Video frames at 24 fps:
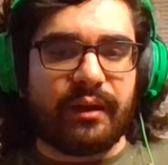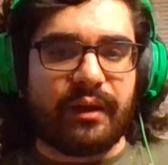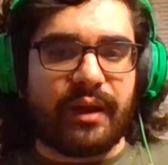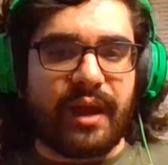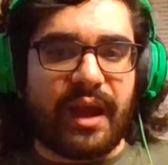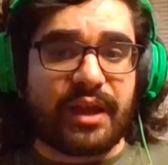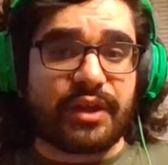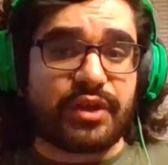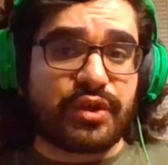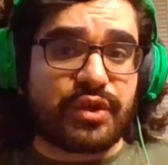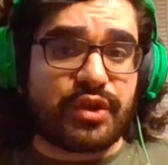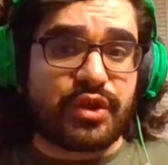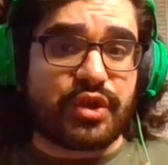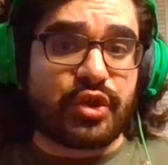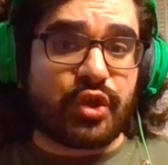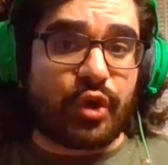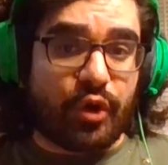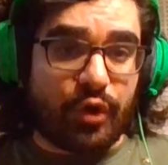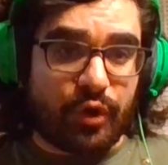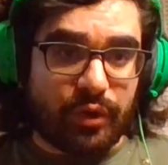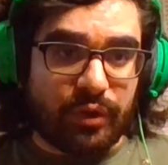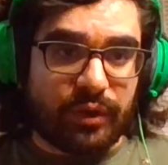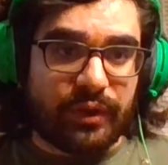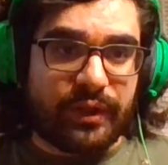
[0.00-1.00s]

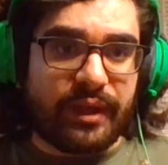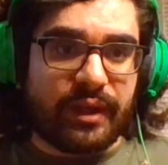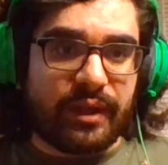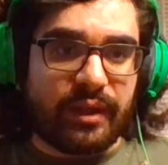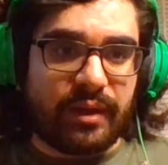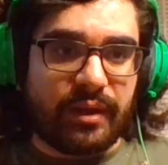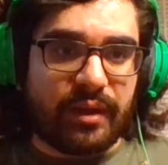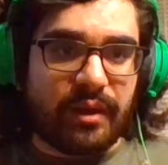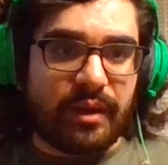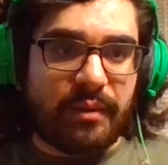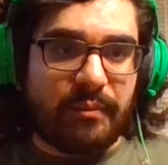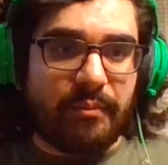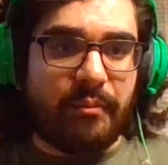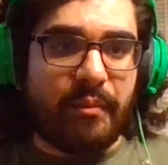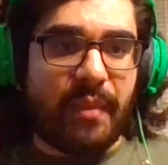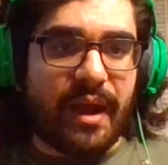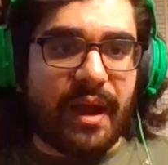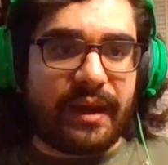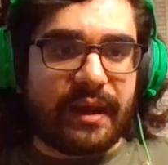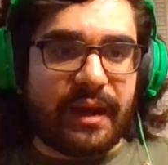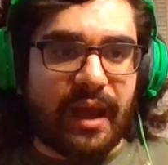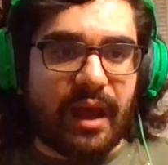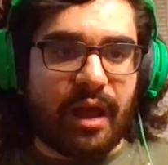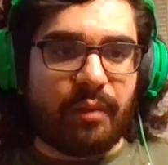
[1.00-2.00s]
externally
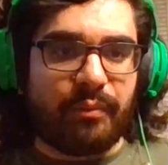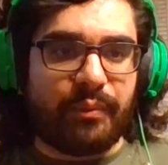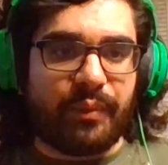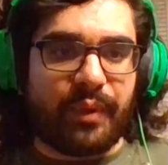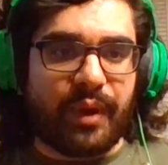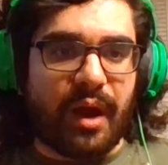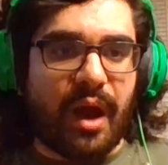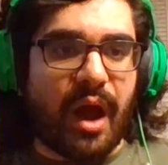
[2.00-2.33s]
might help